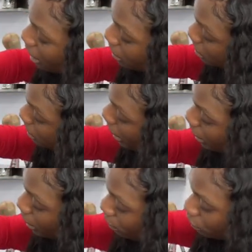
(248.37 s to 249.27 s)
A
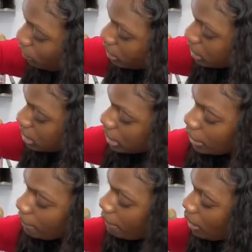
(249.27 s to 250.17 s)
circular braiding
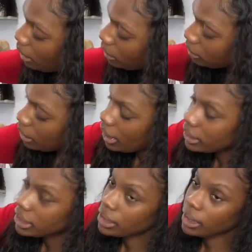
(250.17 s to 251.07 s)
pad, whatever you want to
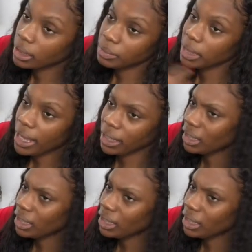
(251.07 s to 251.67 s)
call it.